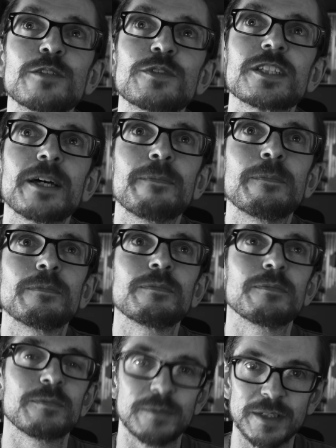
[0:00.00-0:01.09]
of
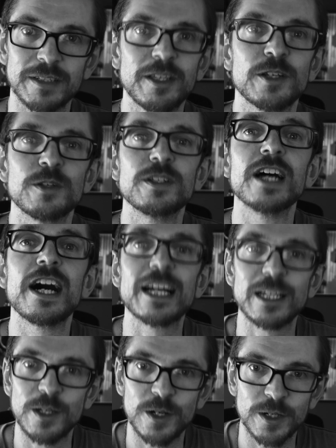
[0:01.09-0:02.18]
some,
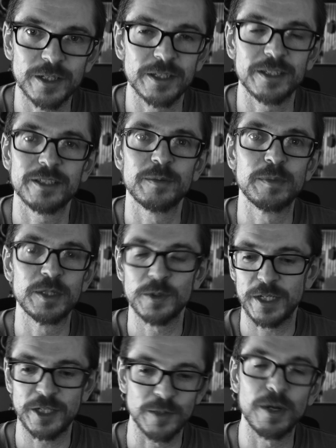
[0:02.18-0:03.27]
dialogue
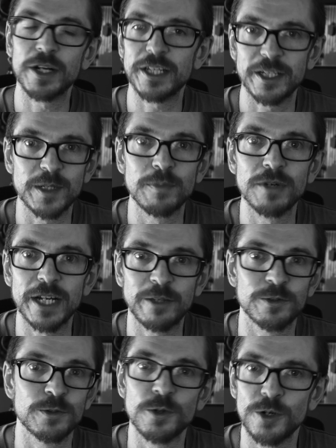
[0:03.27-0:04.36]
between your body and your brain
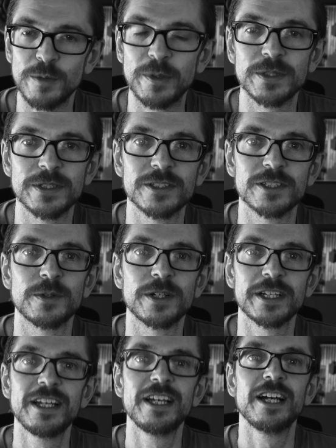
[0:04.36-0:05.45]
through hormones and so on,